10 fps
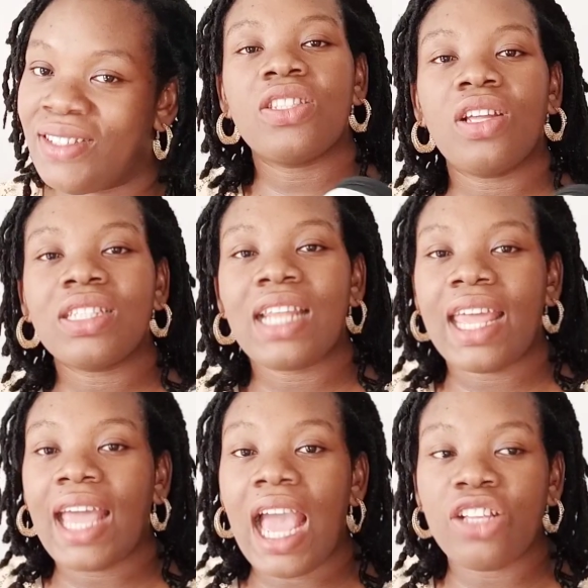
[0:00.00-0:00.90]
It's not
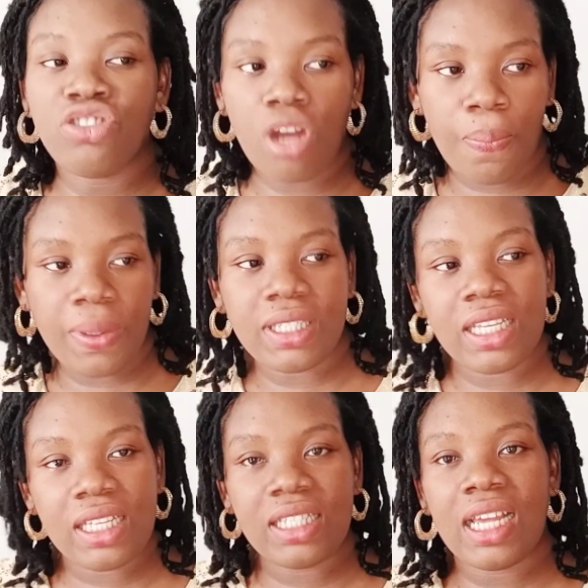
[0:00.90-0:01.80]
like I drop it
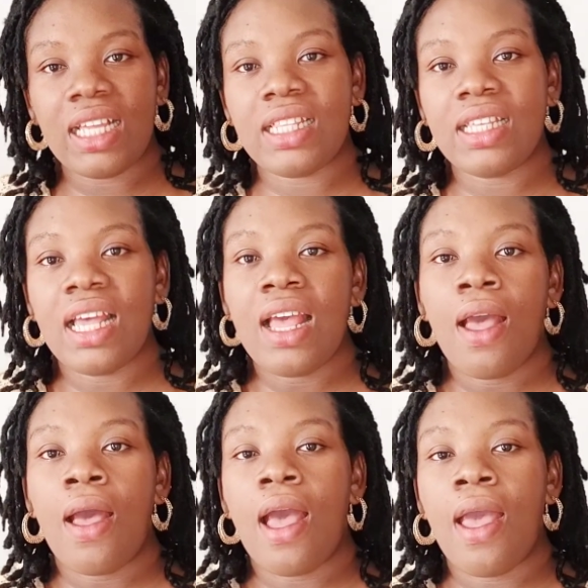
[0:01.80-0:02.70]
inside
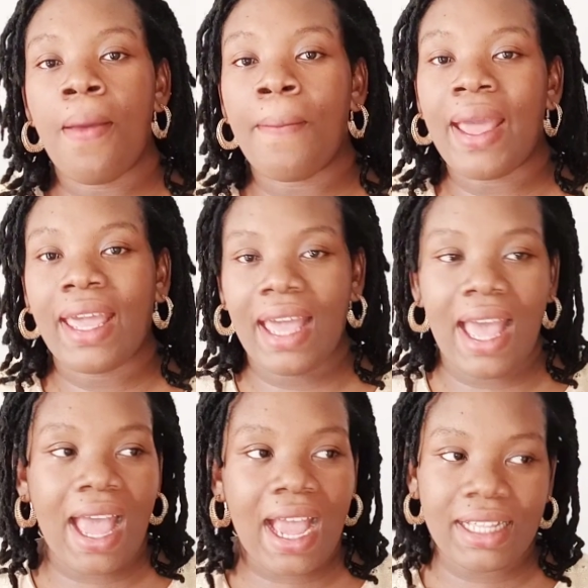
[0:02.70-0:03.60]
my
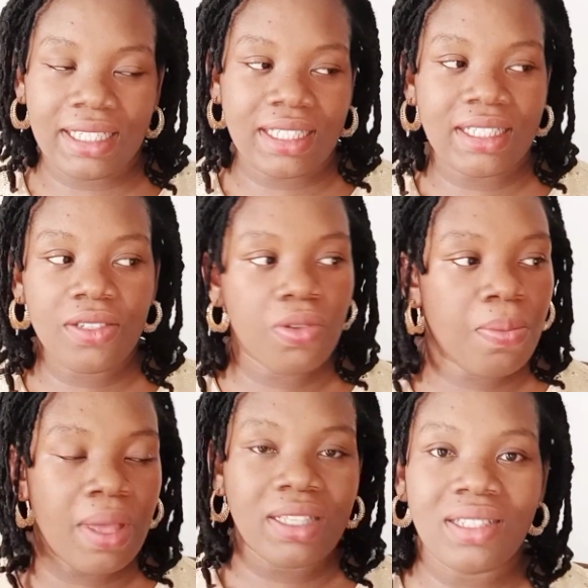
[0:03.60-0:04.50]
car and it still
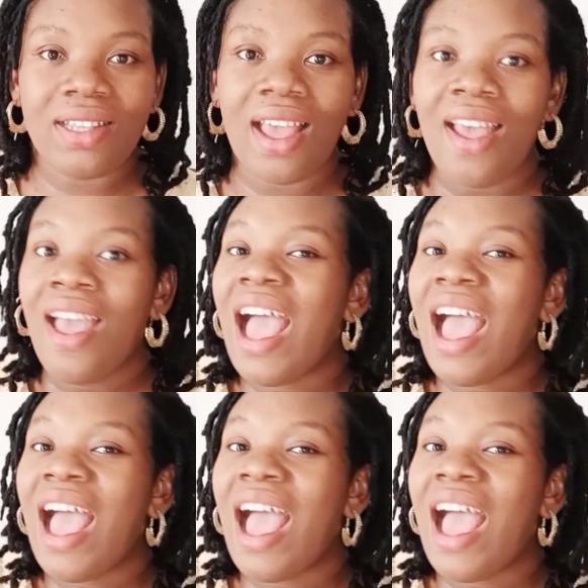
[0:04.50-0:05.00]
remains there.